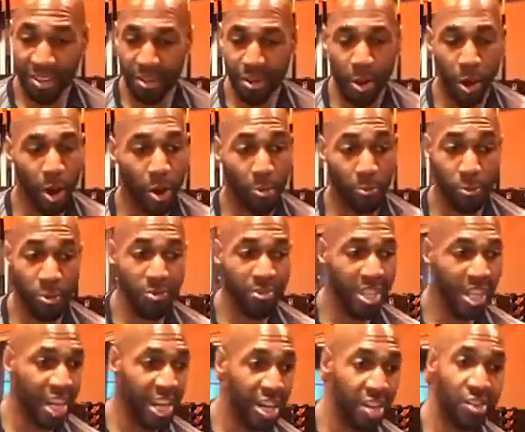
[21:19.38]

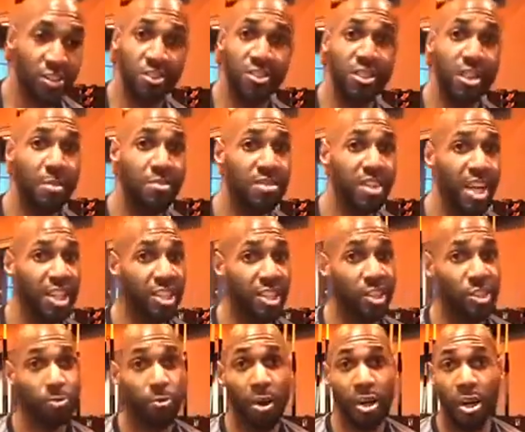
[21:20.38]
extra routines or some
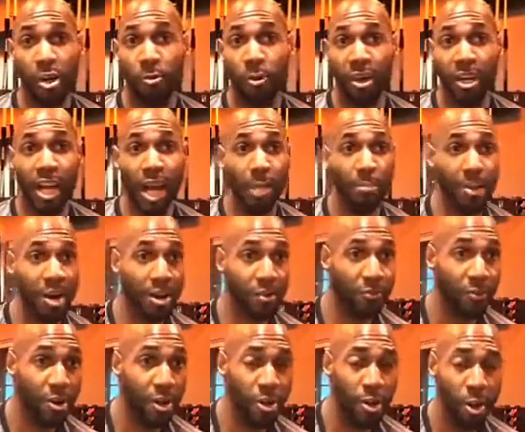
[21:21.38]
sessions where you're working
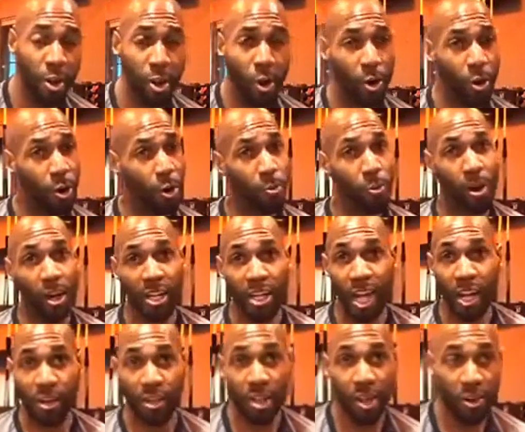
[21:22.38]
out barefoot or
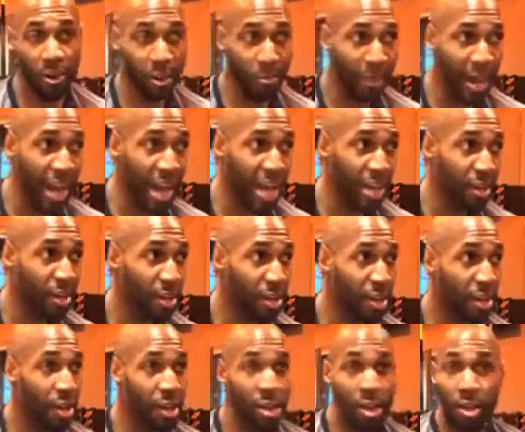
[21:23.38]
working out on a yoga
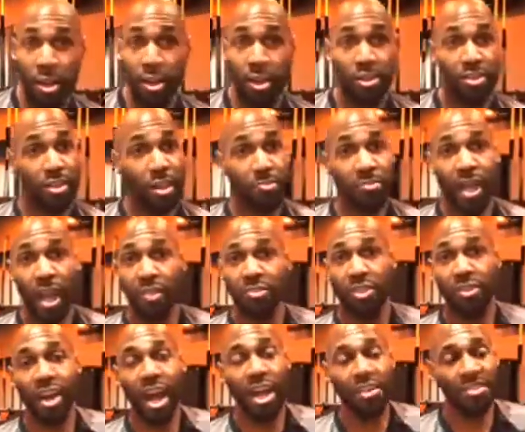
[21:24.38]
mat.
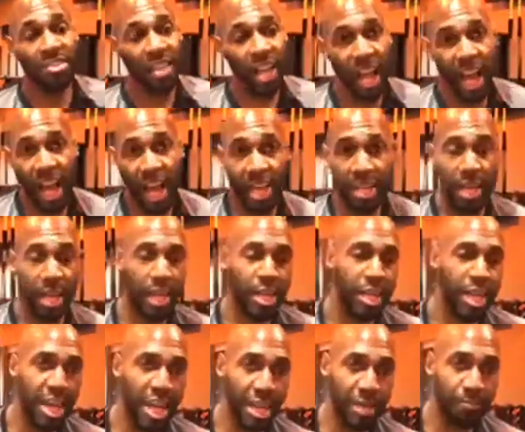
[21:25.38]
Sometimes you're
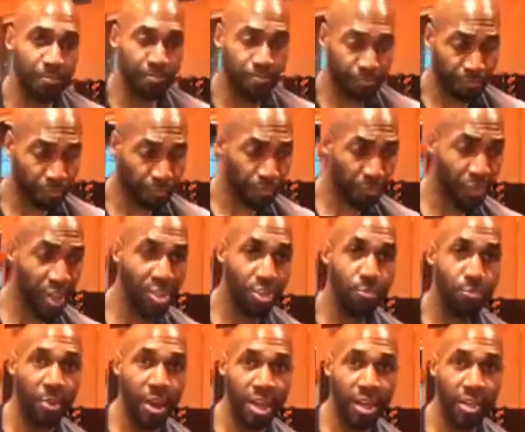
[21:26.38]
outside. Again,
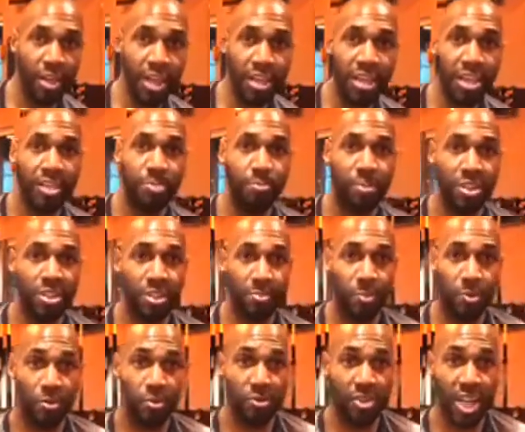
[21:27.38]
sprinkling these
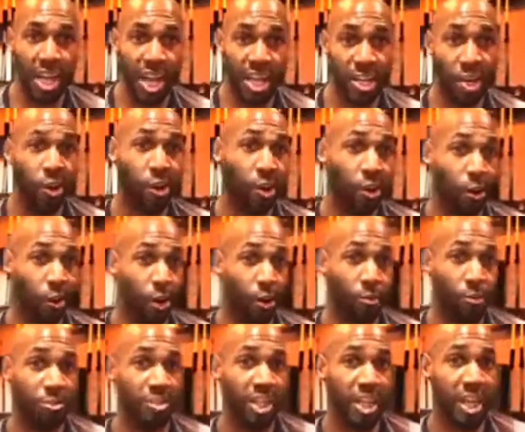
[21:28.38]
principles in your
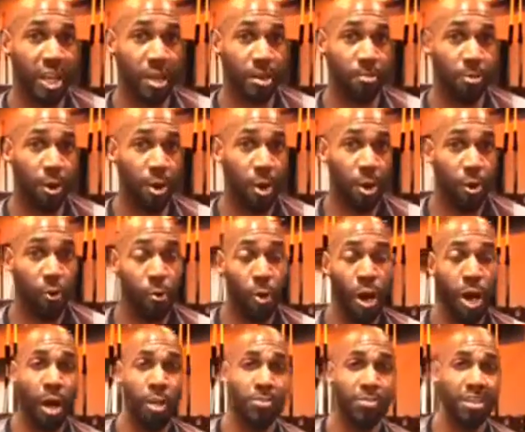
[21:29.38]
current routine
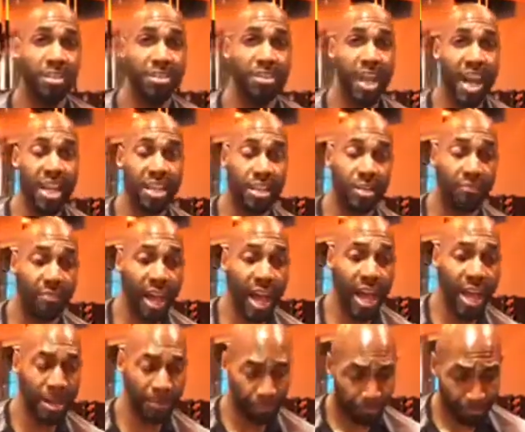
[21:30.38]
will help to
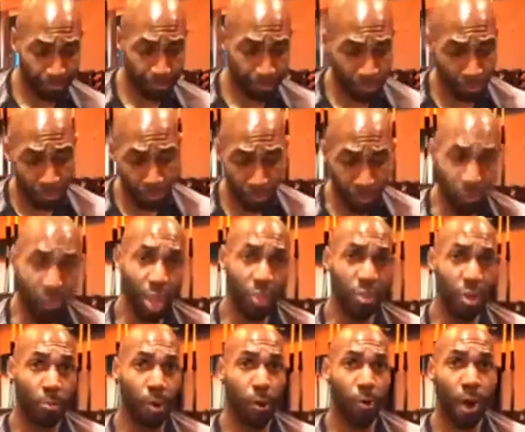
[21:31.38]
satisfy
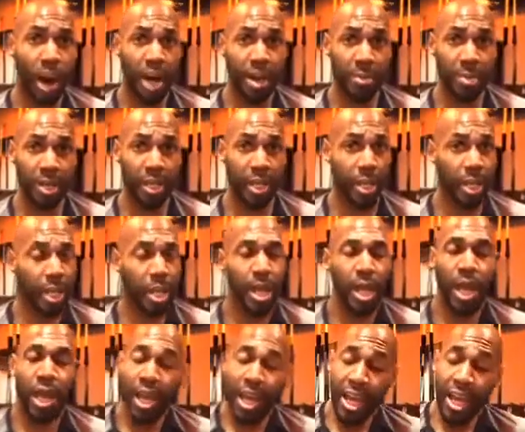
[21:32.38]
the requirement.